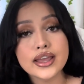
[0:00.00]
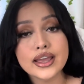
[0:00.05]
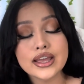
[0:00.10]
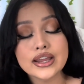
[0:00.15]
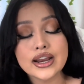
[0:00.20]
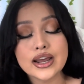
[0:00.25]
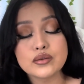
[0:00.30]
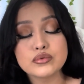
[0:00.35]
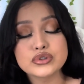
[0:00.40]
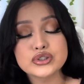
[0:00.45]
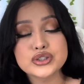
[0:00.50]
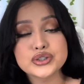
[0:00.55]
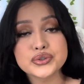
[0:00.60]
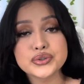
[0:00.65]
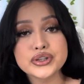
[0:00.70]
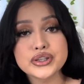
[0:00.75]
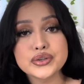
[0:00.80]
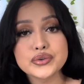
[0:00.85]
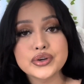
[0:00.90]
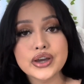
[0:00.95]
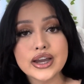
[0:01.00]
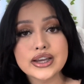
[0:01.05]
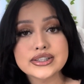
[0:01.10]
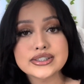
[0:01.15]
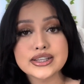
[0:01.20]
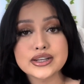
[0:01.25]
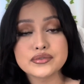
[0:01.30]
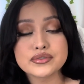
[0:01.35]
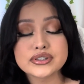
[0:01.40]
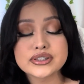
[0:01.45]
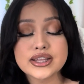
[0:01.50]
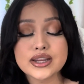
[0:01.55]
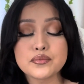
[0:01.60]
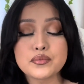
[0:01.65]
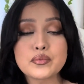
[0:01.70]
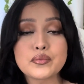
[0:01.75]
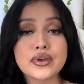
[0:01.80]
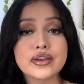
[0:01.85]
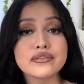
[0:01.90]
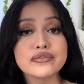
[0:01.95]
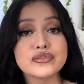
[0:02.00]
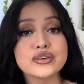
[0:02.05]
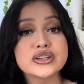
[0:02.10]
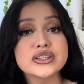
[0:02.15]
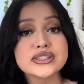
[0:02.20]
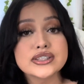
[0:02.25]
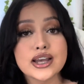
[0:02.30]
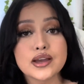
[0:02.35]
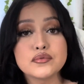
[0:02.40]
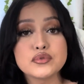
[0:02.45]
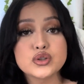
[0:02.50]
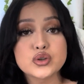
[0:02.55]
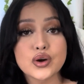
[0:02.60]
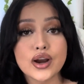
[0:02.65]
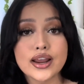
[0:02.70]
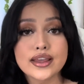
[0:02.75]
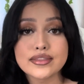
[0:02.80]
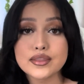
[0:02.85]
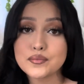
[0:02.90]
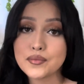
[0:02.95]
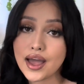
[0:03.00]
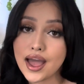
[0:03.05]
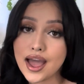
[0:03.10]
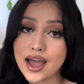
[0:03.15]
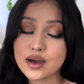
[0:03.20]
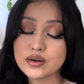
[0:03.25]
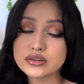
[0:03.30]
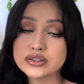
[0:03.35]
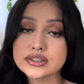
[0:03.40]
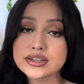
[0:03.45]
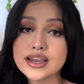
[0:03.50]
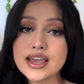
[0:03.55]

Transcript: and I was showing you guys that it was gonna be my first time trying them out,